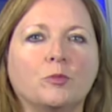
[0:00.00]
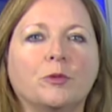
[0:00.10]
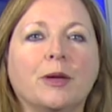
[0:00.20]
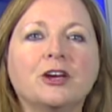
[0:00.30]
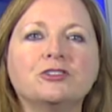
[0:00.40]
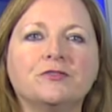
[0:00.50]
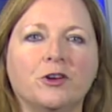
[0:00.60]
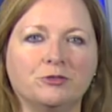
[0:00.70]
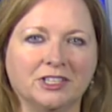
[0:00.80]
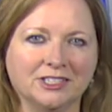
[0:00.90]
are prepared to
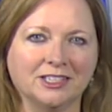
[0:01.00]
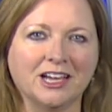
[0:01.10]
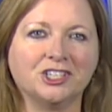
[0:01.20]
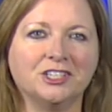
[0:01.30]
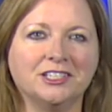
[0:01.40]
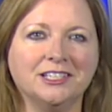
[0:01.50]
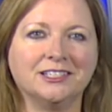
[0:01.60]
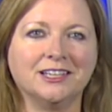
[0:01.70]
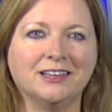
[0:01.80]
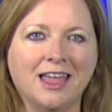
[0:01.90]
vote this election
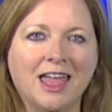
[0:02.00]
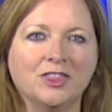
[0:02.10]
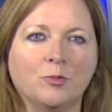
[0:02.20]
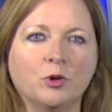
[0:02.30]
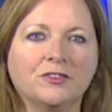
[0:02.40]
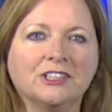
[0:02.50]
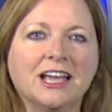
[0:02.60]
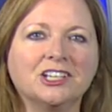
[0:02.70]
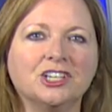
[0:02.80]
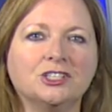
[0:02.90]
season. The Board of
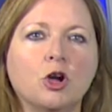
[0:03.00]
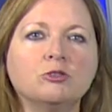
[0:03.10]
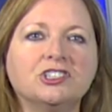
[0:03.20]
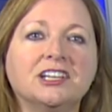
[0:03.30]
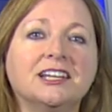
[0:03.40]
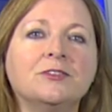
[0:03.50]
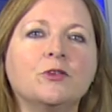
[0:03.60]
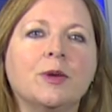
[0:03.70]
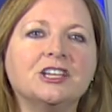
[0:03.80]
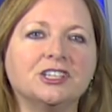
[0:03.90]
Elections hosted an
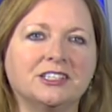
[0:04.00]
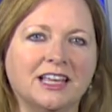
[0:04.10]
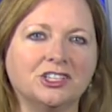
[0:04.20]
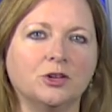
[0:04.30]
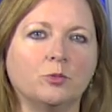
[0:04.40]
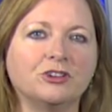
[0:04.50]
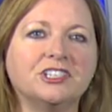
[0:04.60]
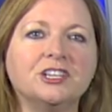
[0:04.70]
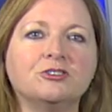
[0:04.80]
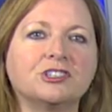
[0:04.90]
information session where
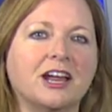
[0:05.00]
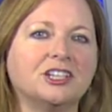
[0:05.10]
seniors